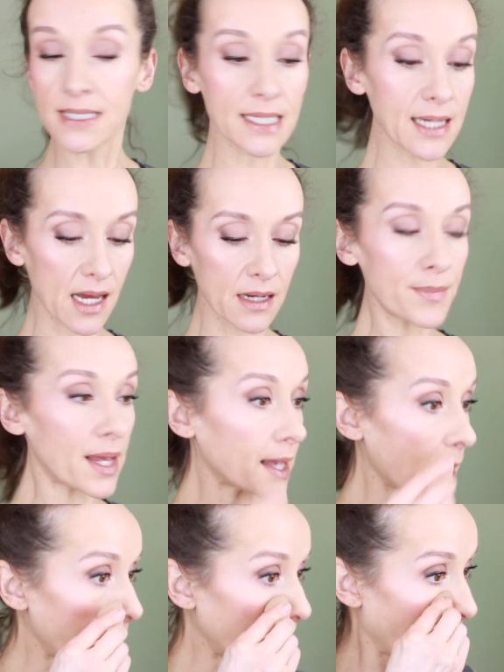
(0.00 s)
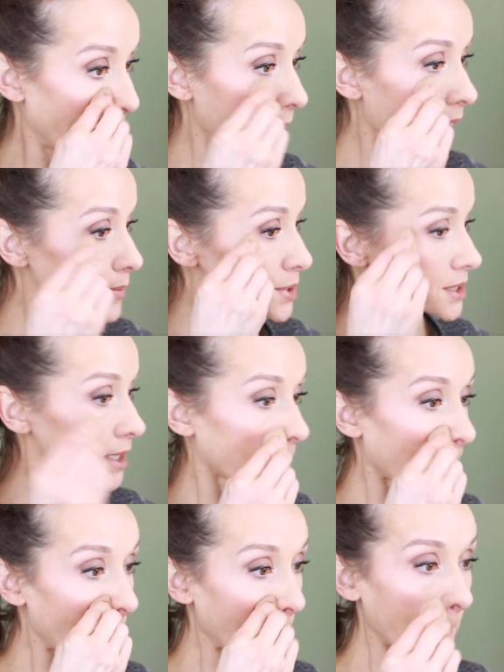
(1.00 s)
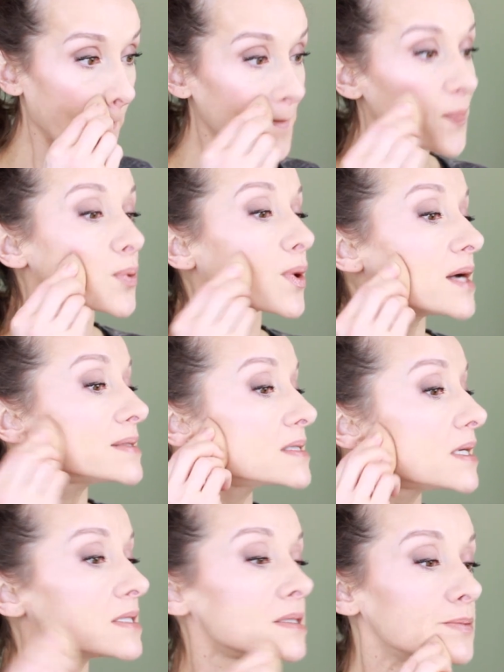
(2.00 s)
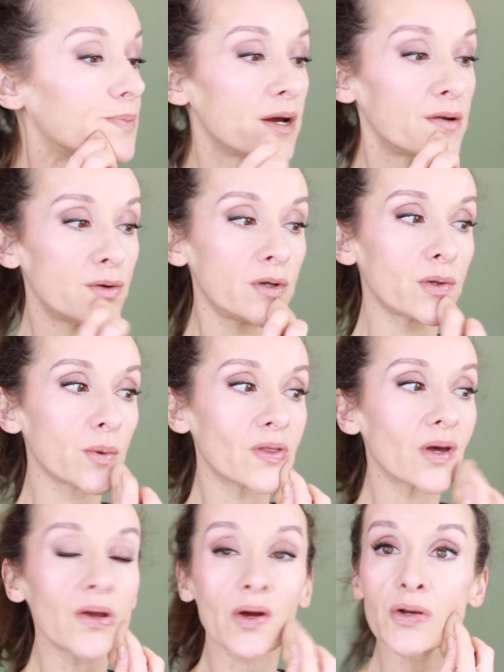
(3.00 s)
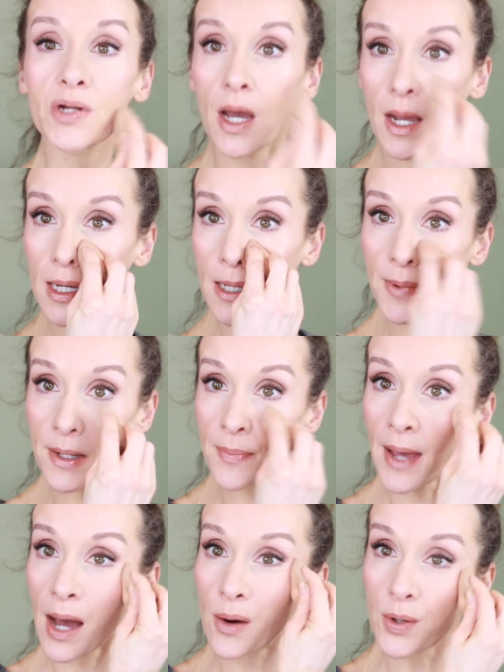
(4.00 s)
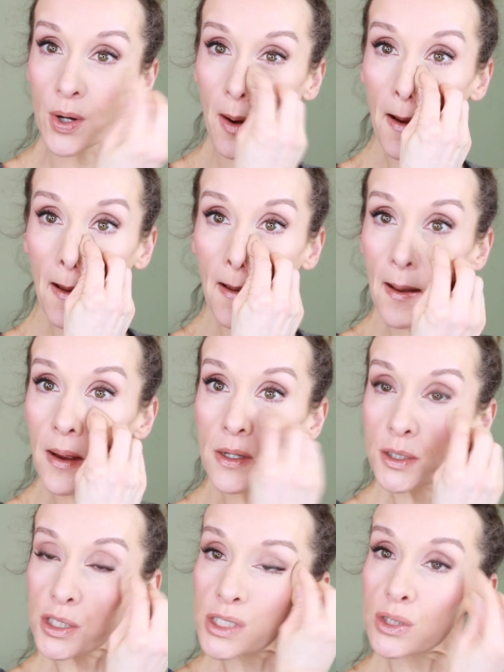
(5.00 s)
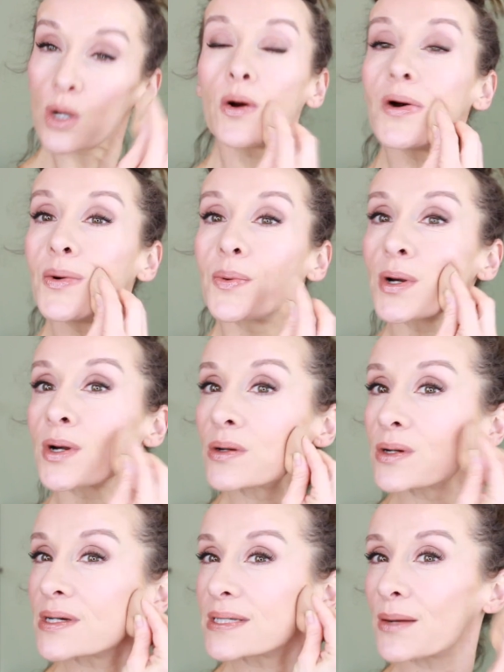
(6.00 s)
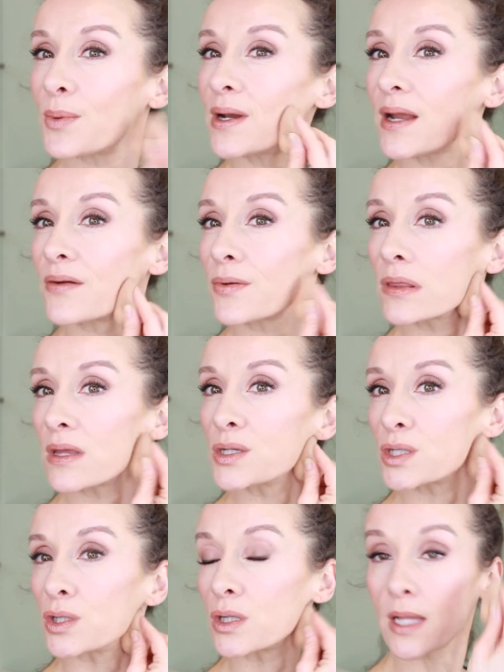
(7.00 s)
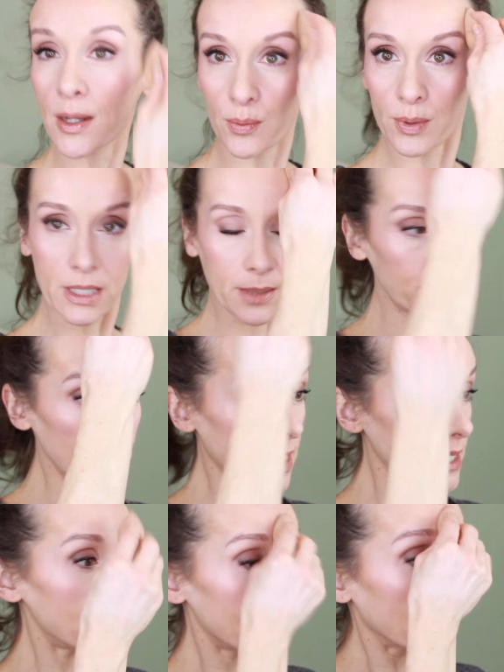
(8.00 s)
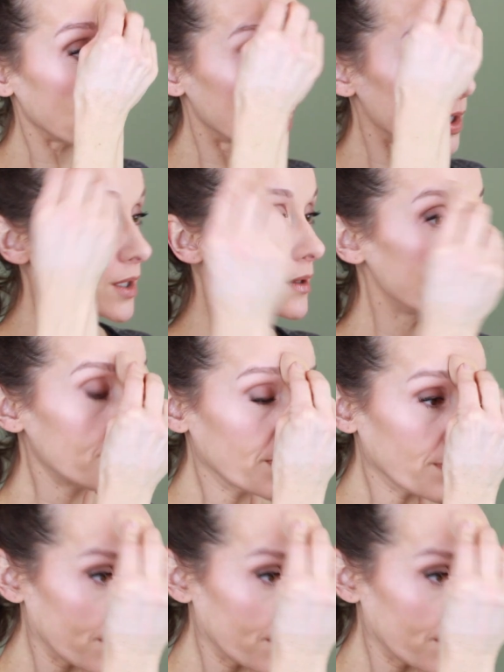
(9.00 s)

easy kind of makeup. I'm just gonna like press a sponge with like a tiny bit of powder, just over, because I want everything to look like really blended and good.